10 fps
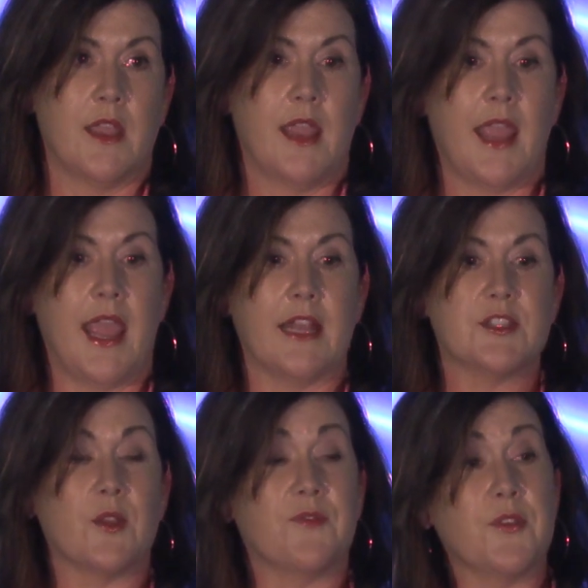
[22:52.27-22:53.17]
And
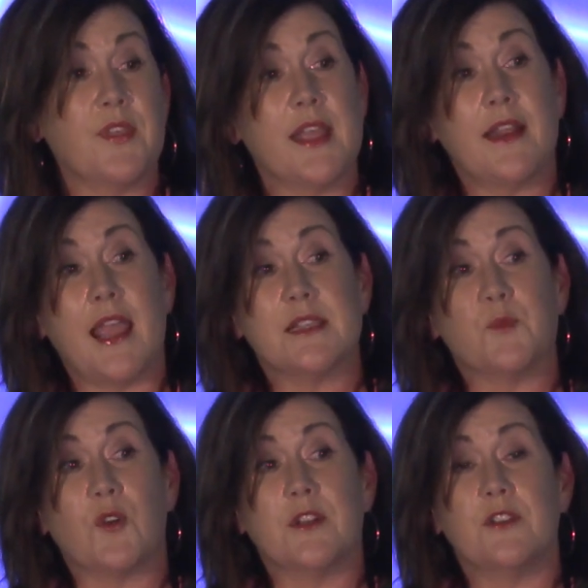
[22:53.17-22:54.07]
so if you think it has
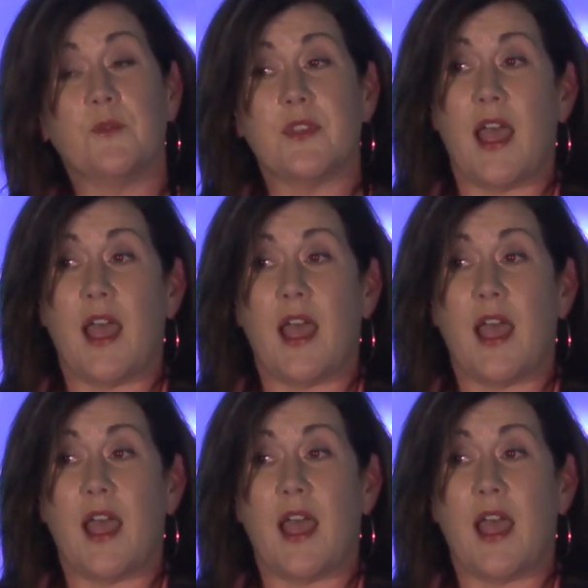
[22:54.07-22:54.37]
more to do with